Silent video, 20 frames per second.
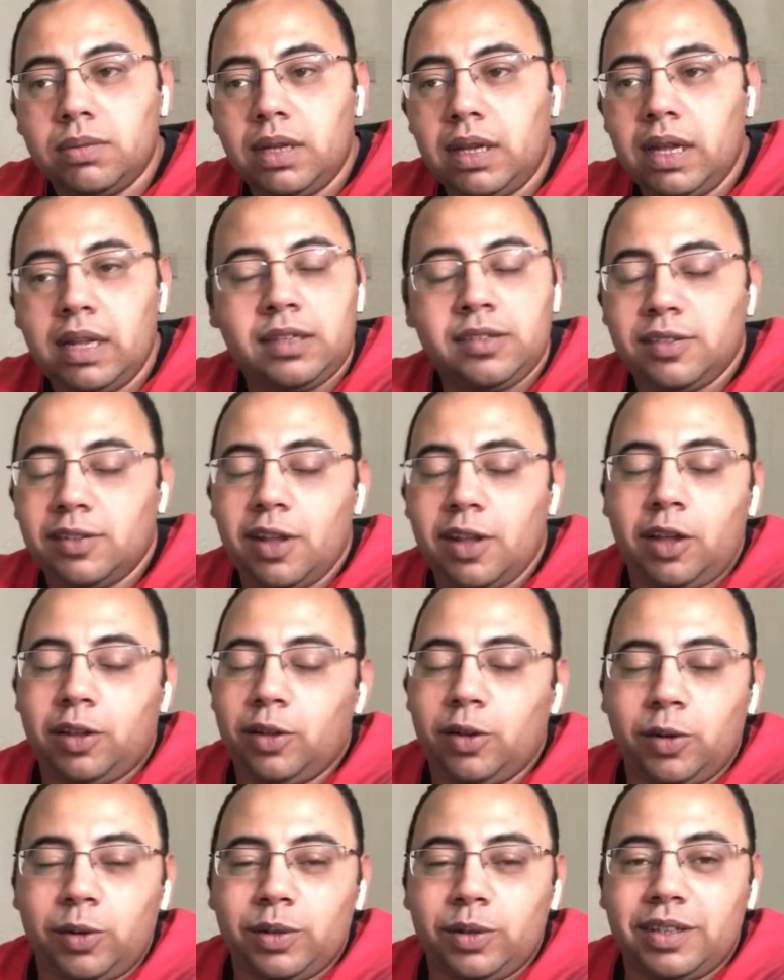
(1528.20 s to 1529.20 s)
it's
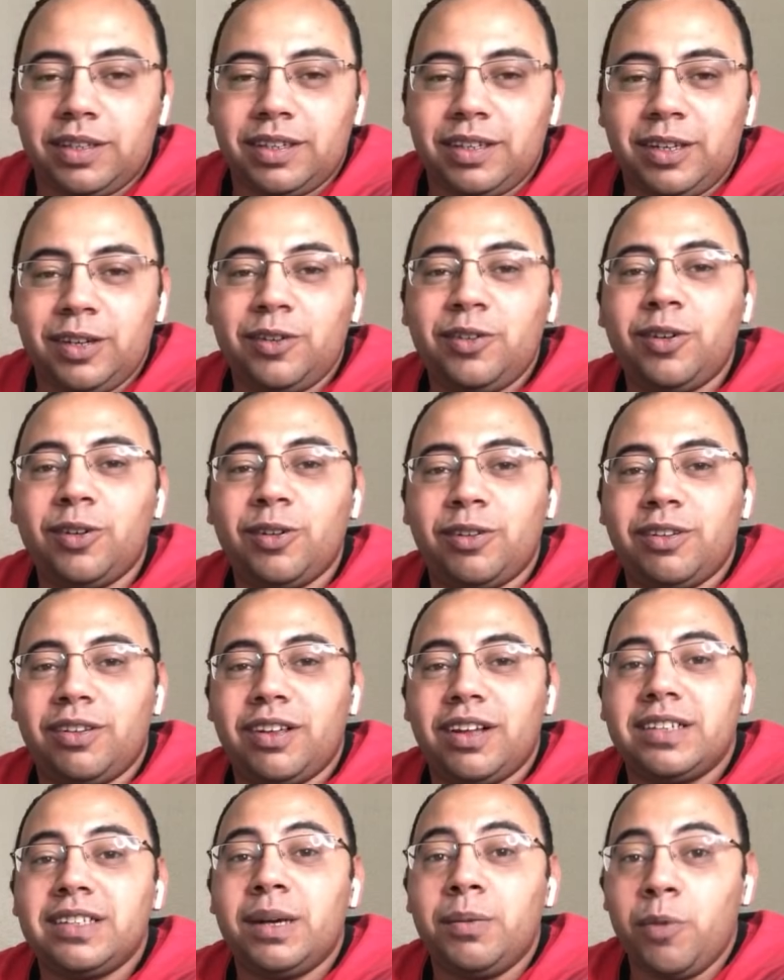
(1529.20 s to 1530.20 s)
not good. You should
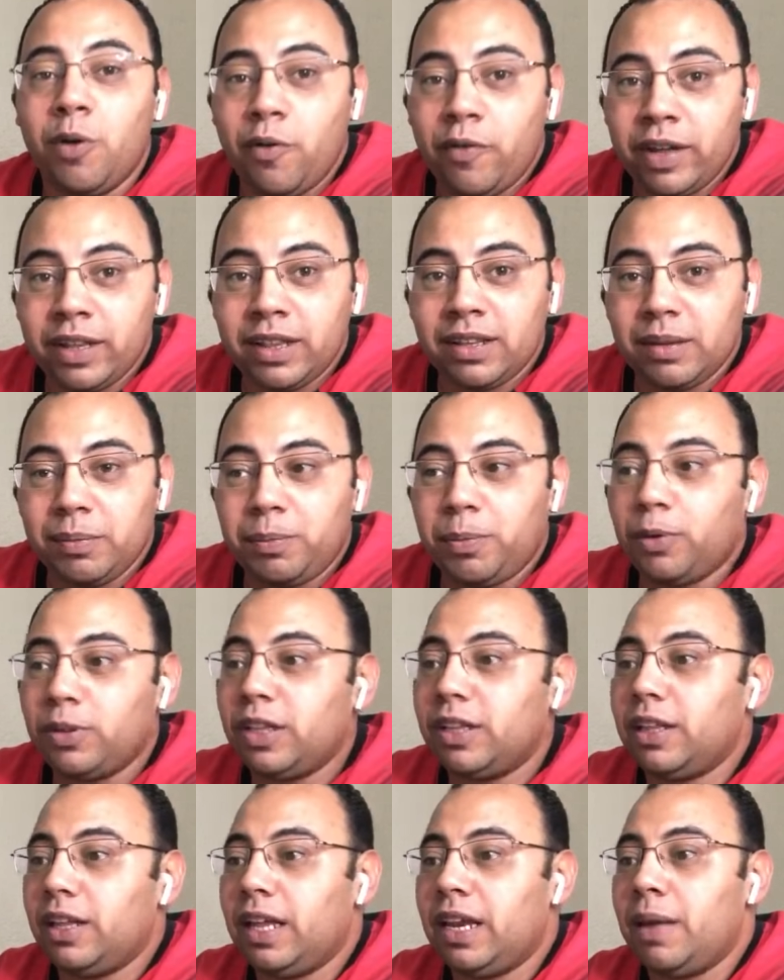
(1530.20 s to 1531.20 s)
remove it, put
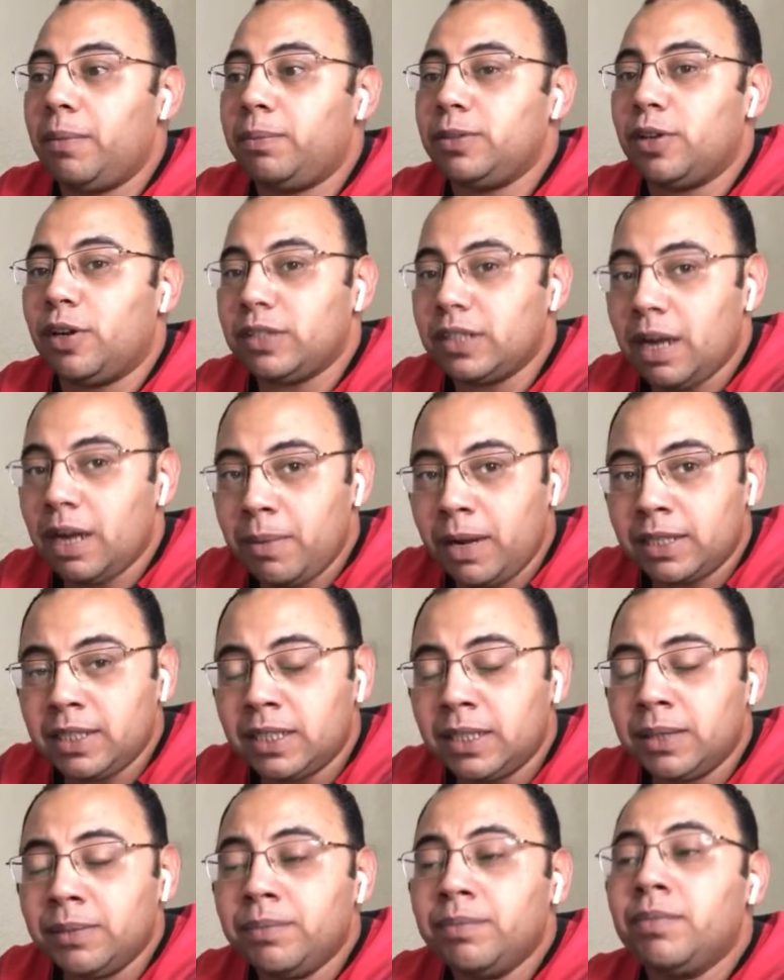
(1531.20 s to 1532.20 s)
it in a programmer,
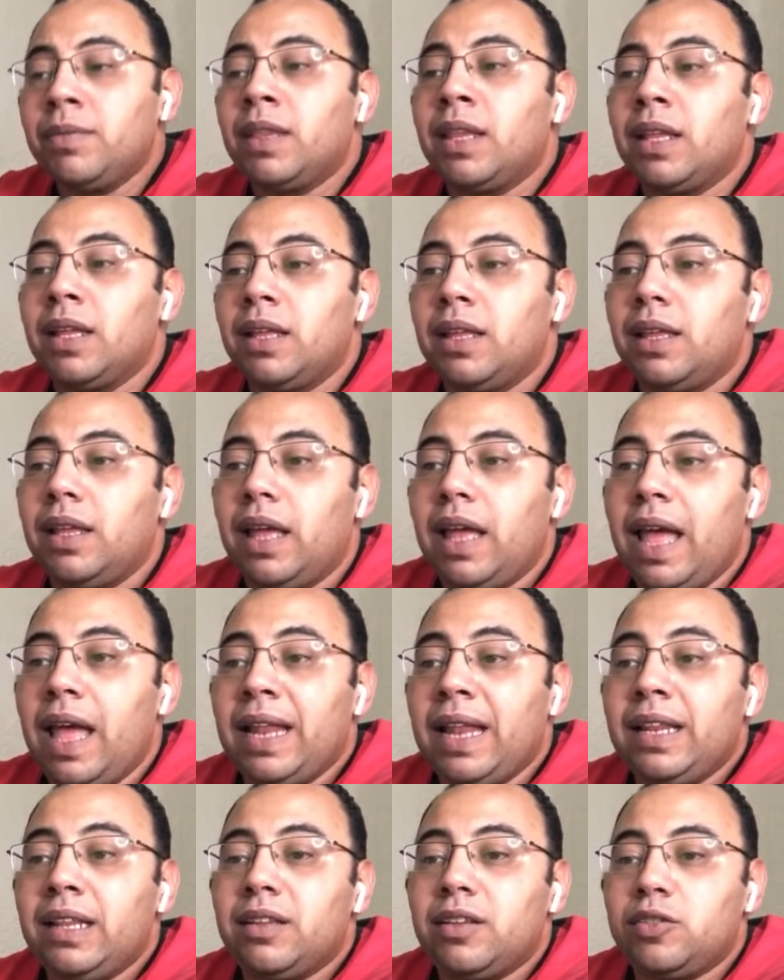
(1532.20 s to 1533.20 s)

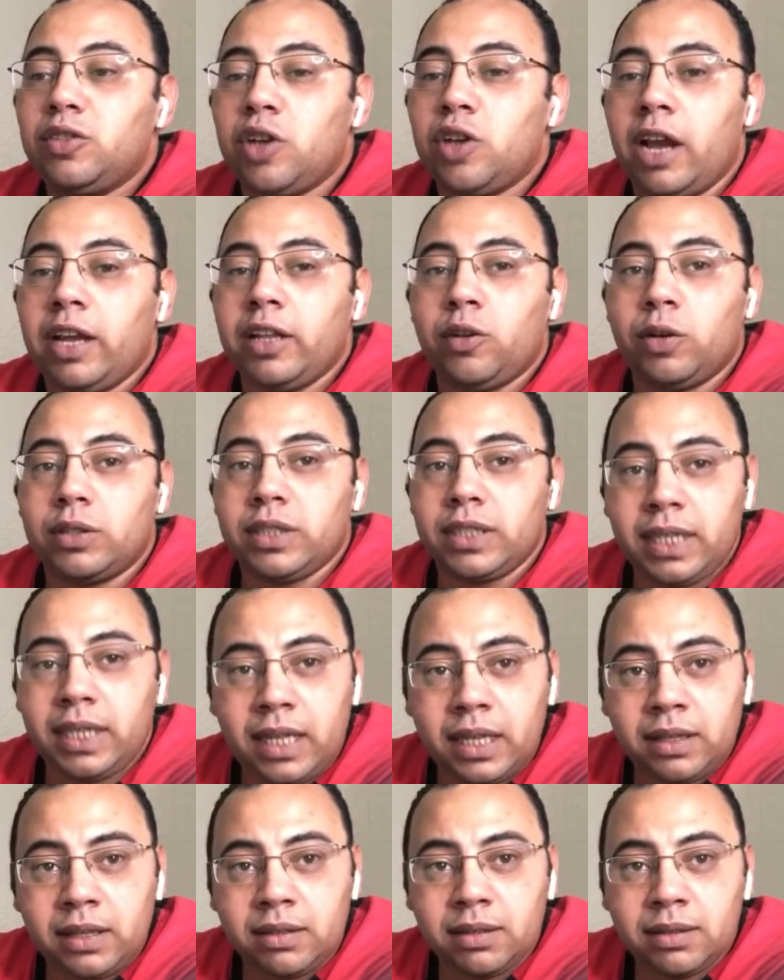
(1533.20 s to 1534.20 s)
and try to read
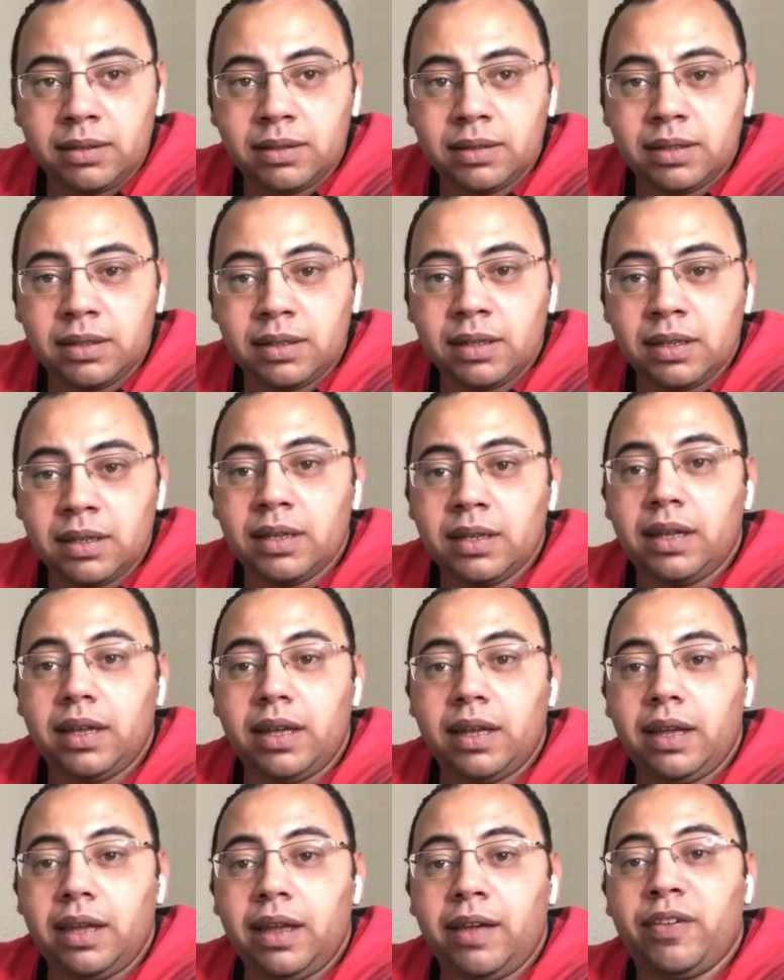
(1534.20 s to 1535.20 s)
it.
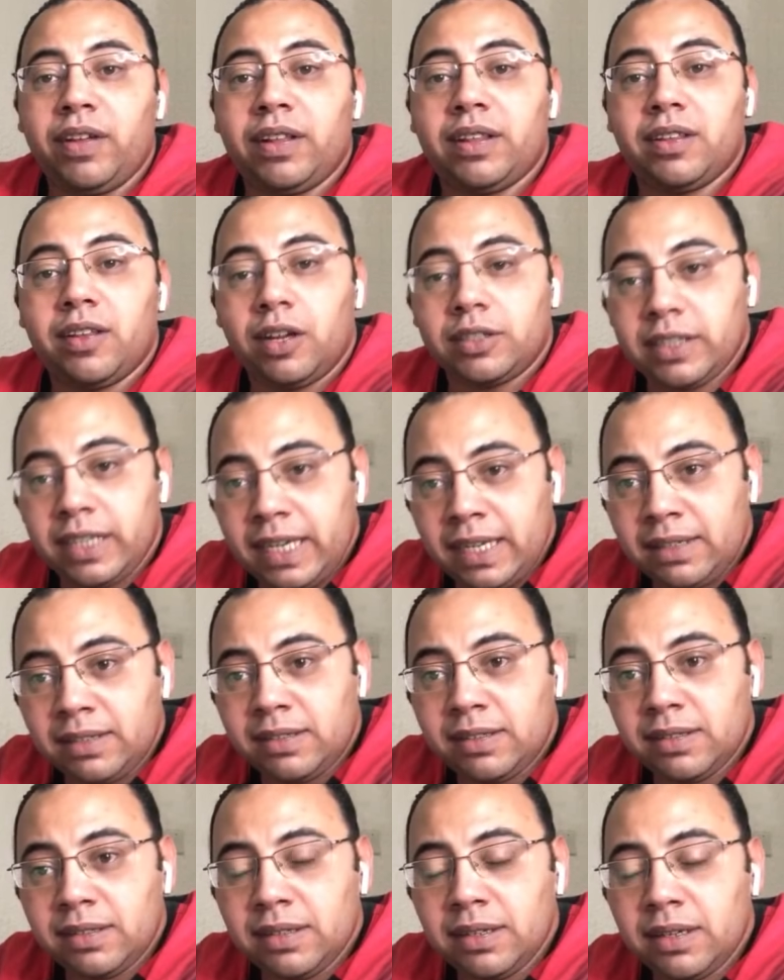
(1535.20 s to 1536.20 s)
If it
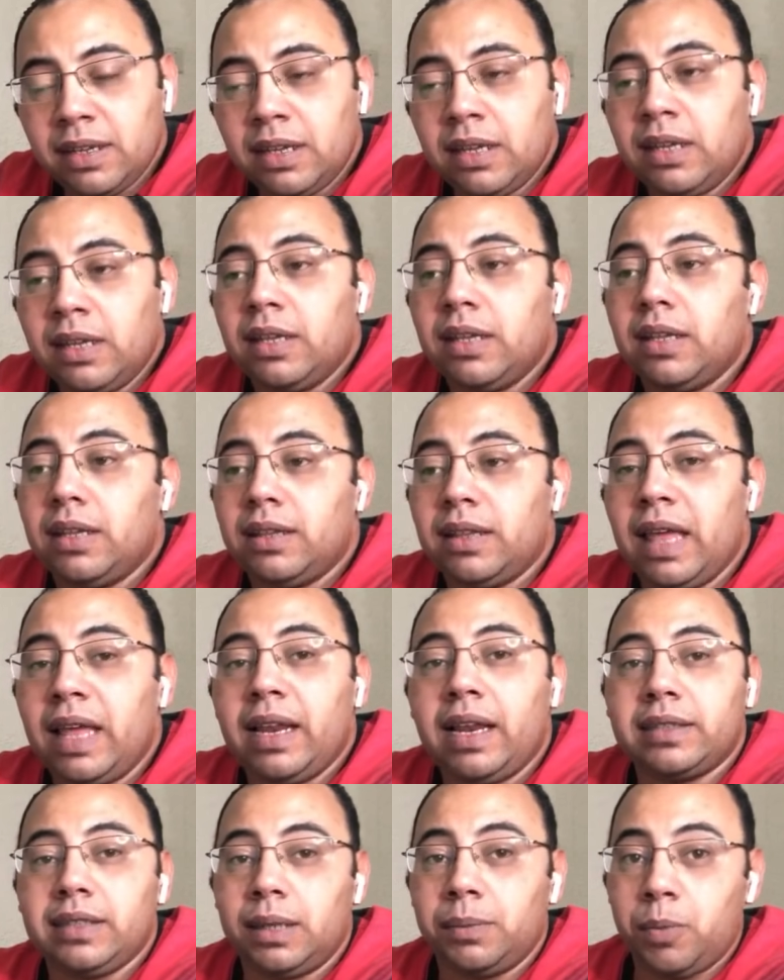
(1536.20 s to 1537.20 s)
reads, then
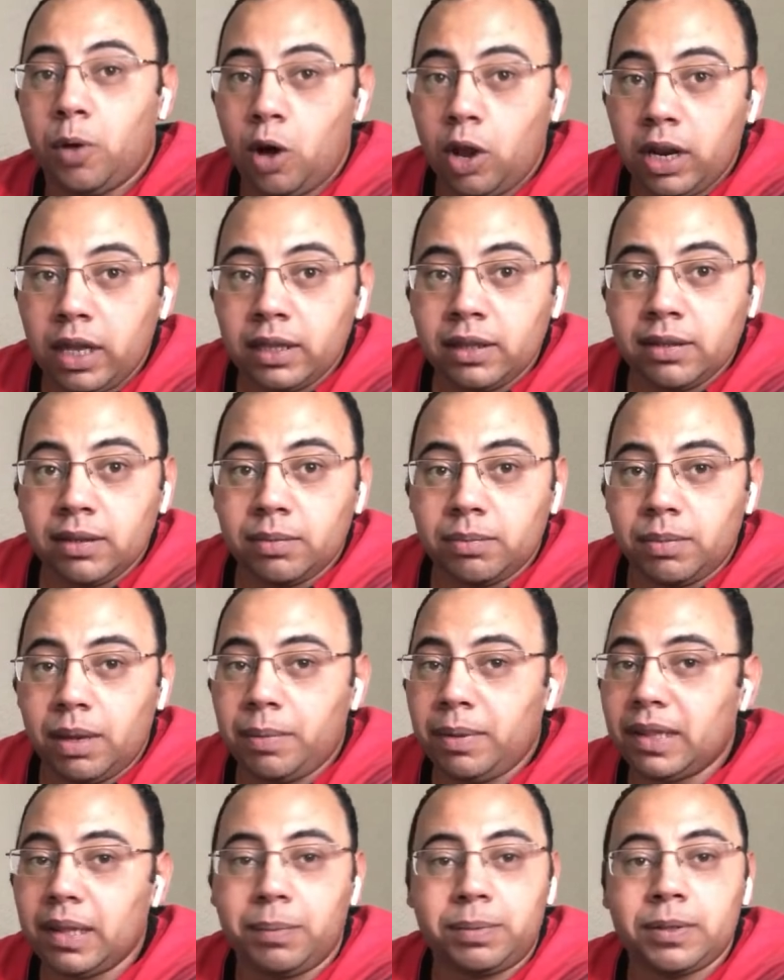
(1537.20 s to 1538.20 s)
reball it.
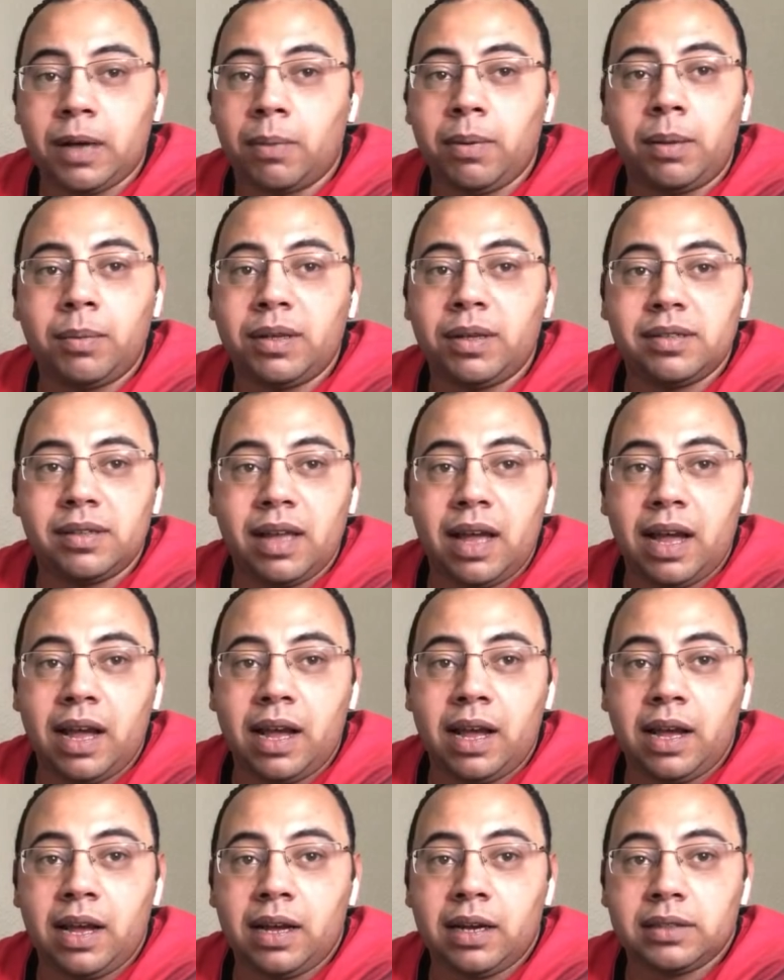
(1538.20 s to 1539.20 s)
Maybe the problem is
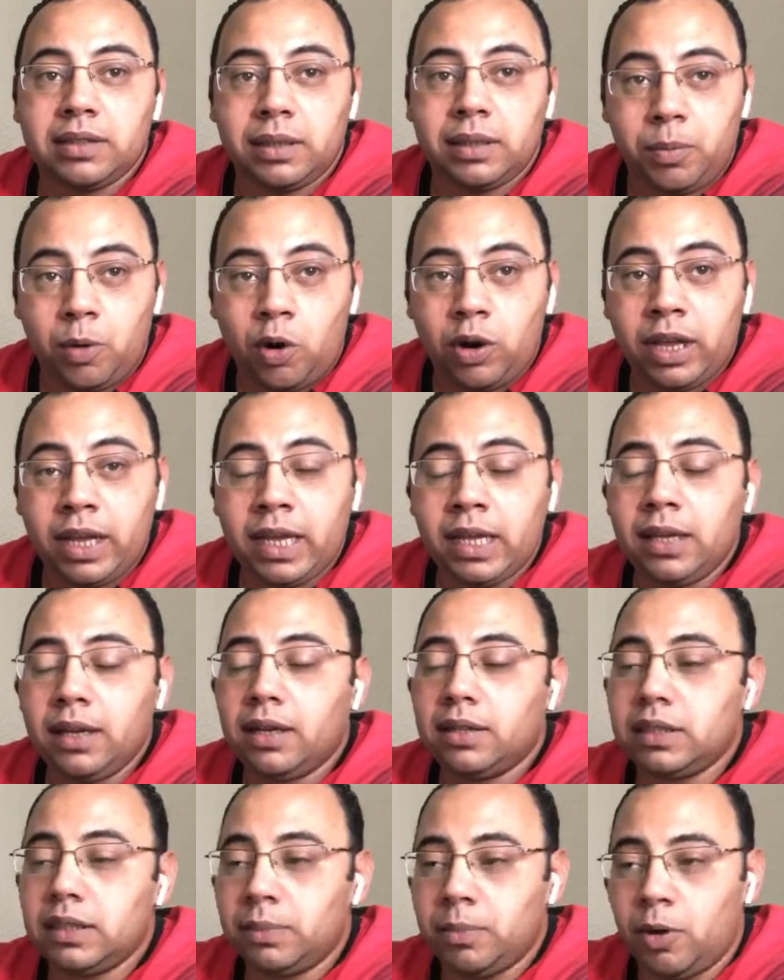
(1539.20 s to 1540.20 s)
reballing.
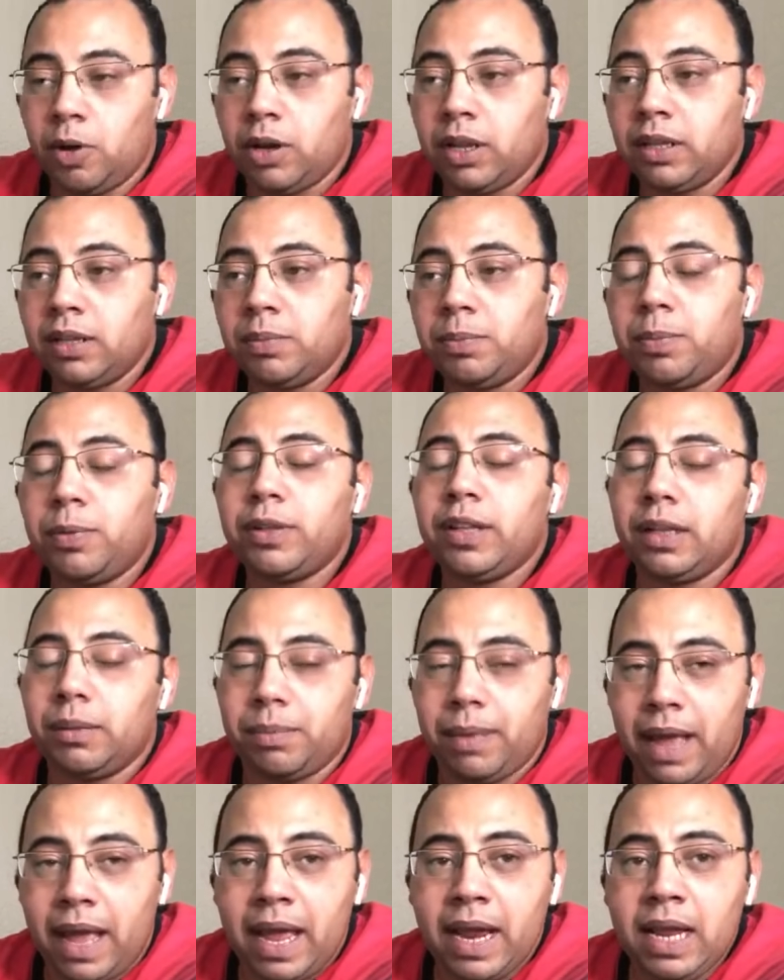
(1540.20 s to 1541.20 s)
Reball it,
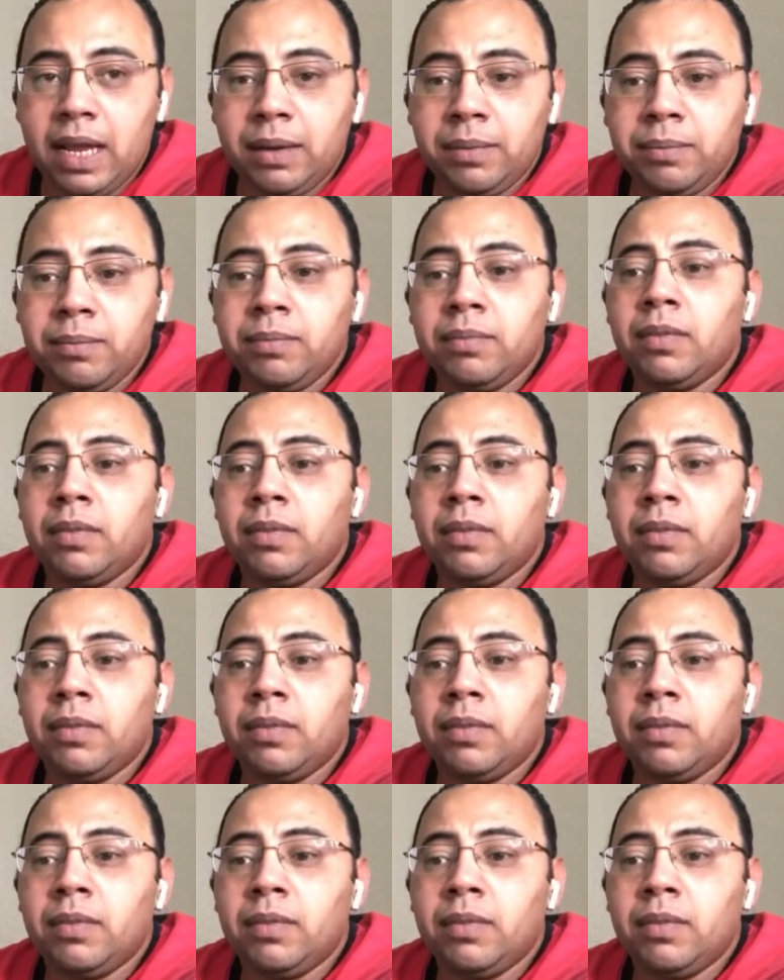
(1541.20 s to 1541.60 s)
put it back,